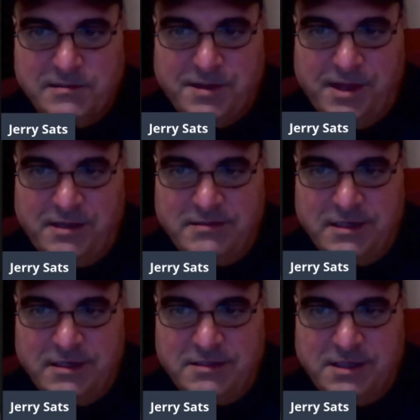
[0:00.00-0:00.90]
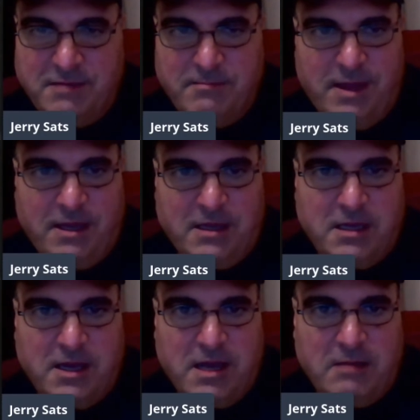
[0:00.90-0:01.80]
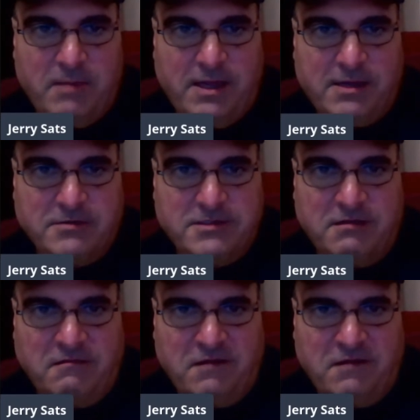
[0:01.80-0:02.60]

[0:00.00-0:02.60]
Things that you can make, you got to make yourself